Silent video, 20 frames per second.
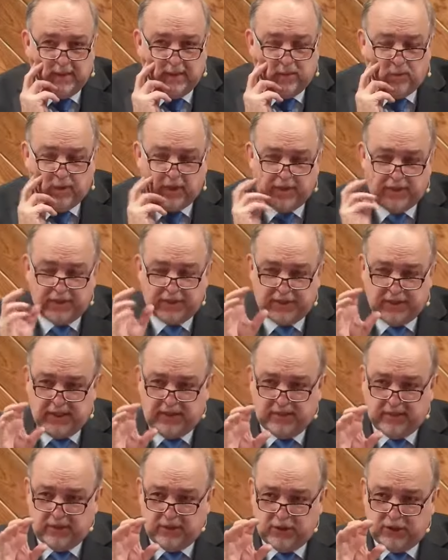We're going to see
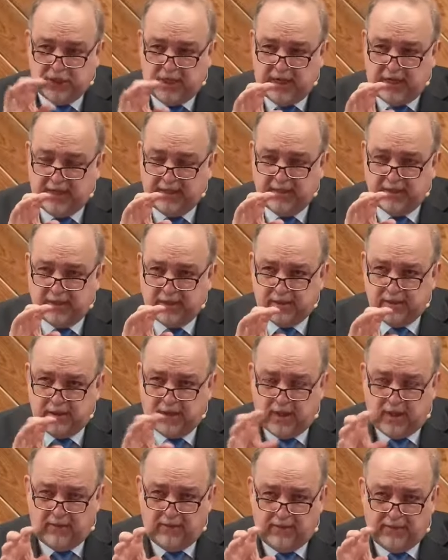that John's
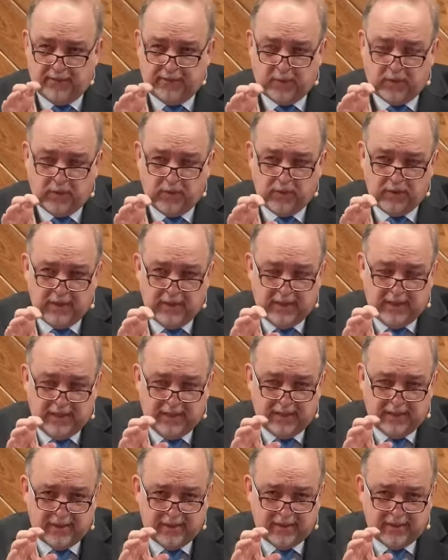love for
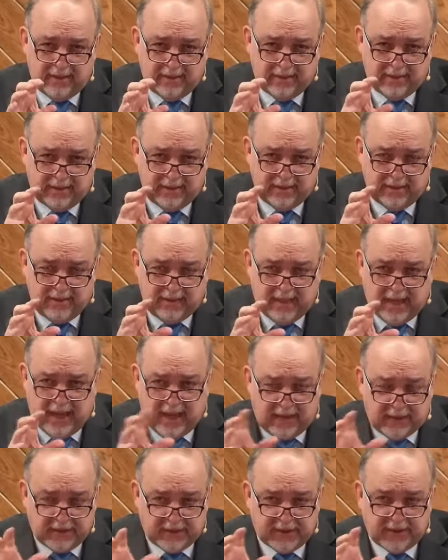uh,
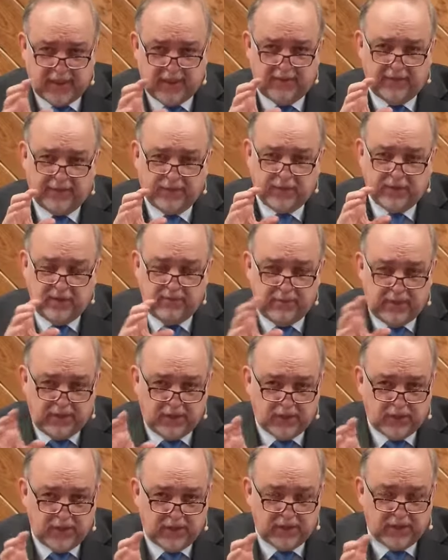Gaius and for
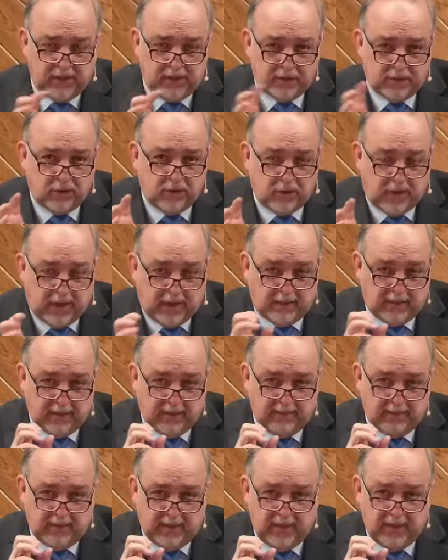Demetrius is great,
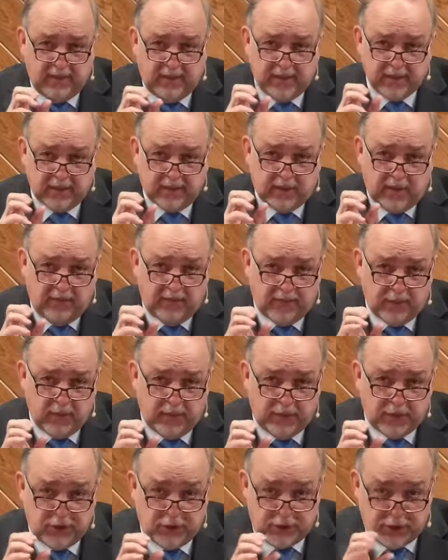and his love for
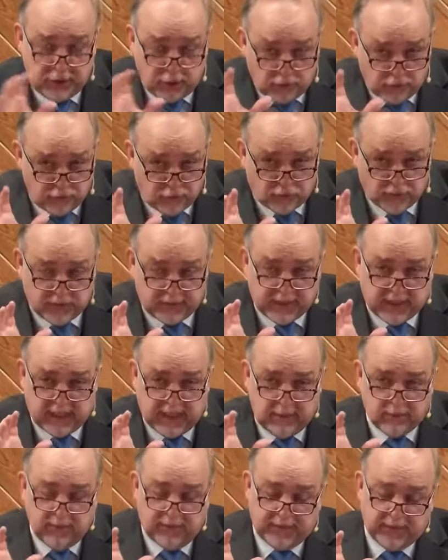the children that
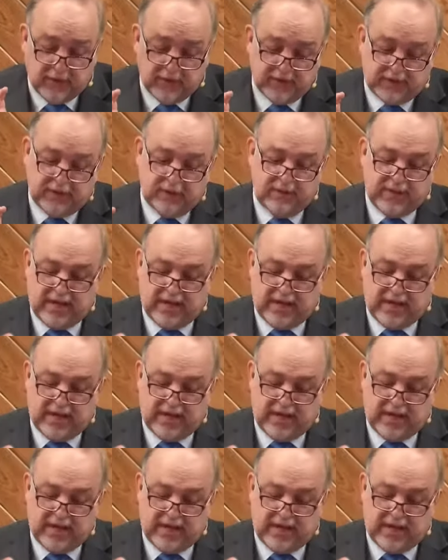he refers to.